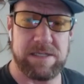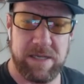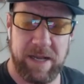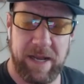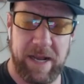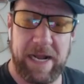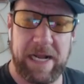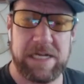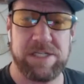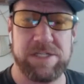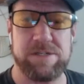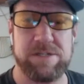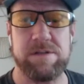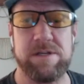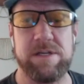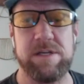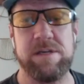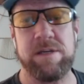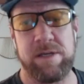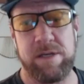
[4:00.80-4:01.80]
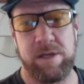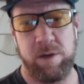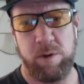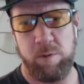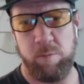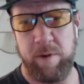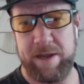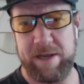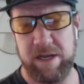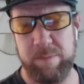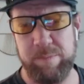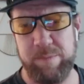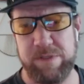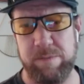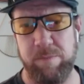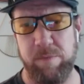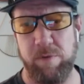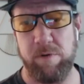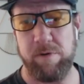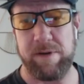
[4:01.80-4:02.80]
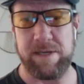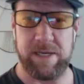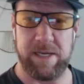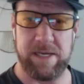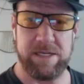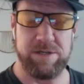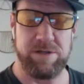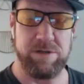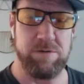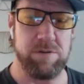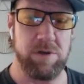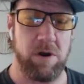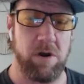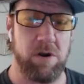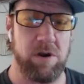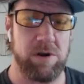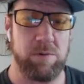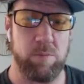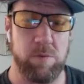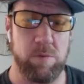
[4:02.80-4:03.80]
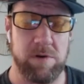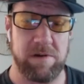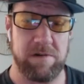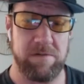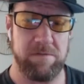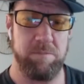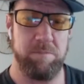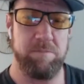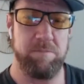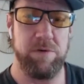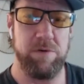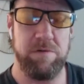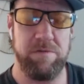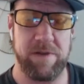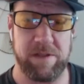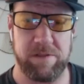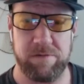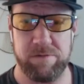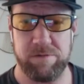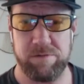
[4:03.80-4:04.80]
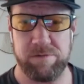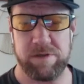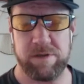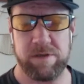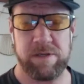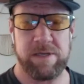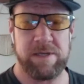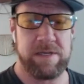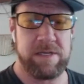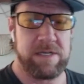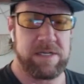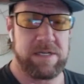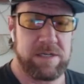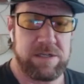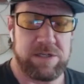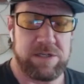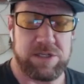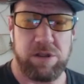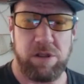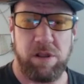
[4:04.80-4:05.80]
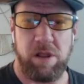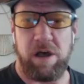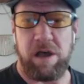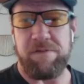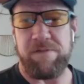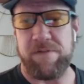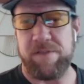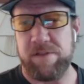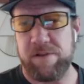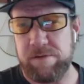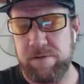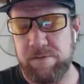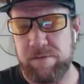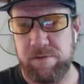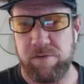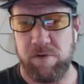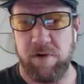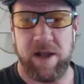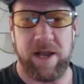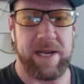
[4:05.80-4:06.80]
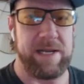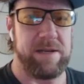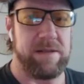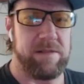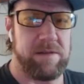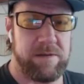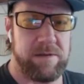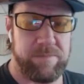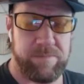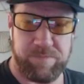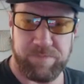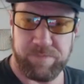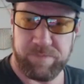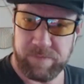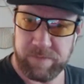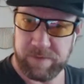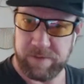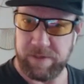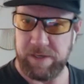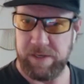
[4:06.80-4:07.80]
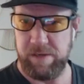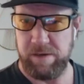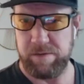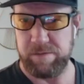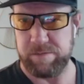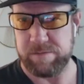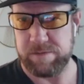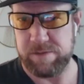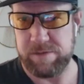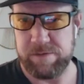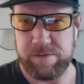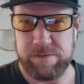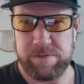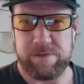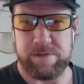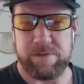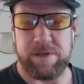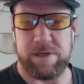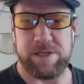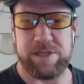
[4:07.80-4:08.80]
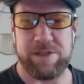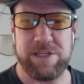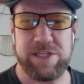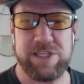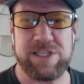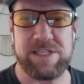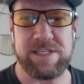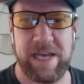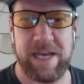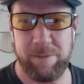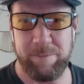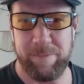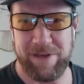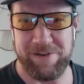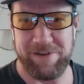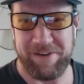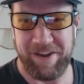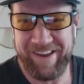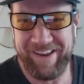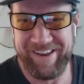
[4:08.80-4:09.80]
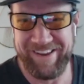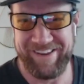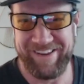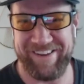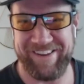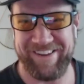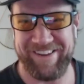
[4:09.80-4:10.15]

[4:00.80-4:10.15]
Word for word: us to actually wake up in the morning and do the hard work of moving through the slough and the grind and the, you know, the, the sediment